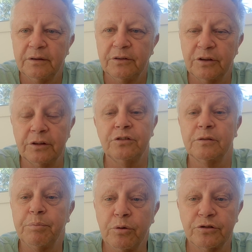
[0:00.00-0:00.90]
So this is
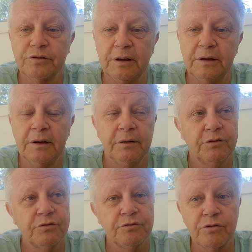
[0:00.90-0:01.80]
a push they're
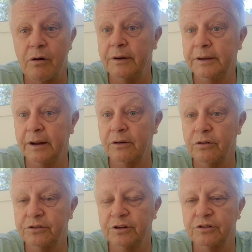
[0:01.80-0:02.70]
trying to get
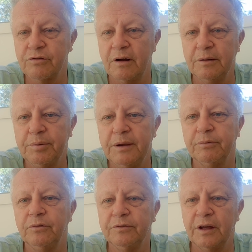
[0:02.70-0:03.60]
across to Australian
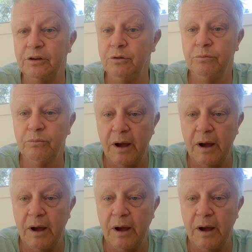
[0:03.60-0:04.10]
people, that you